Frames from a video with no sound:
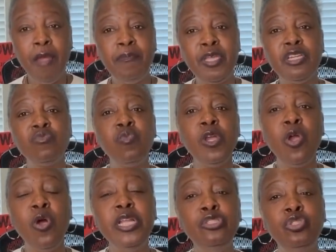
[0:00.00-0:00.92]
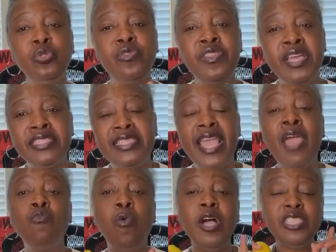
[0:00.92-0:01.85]
because we're going to do this.
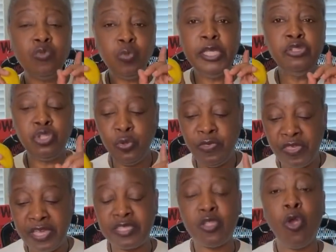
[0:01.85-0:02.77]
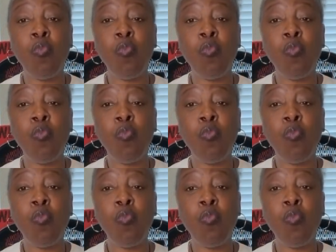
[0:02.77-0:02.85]
And once we do this,